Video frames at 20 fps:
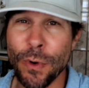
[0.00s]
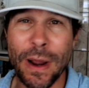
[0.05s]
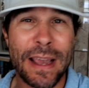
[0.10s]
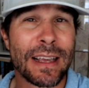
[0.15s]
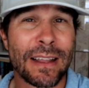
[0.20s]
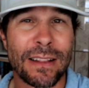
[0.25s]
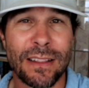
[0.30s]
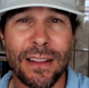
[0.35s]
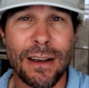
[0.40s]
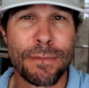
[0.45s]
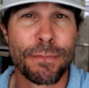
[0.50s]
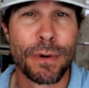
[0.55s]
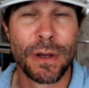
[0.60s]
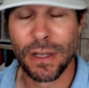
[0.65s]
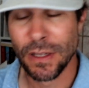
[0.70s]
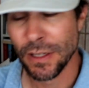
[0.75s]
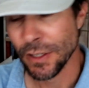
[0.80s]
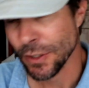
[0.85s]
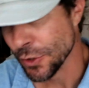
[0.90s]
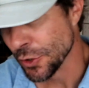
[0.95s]
right club
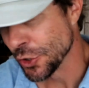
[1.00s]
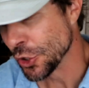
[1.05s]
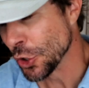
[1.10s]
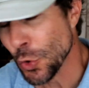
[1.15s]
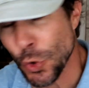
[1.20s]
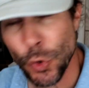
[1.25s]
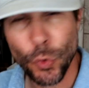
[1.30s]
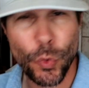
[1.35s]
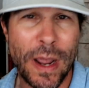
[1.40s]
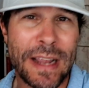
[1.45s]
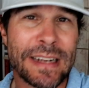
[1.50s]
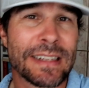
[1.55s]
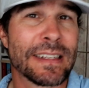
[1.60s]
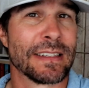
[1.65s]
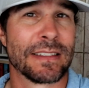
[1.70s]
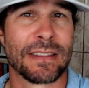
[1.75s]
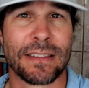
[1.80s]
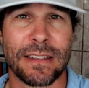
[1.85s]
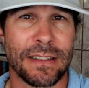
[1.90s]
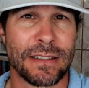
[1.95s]
to the right
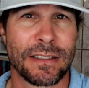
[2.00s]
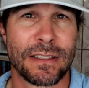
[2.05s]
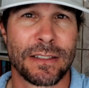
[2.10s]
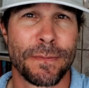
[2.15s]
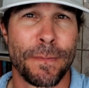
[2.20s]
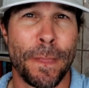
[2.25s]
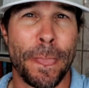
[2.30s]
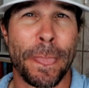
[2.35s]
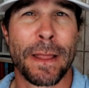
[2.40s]
distance.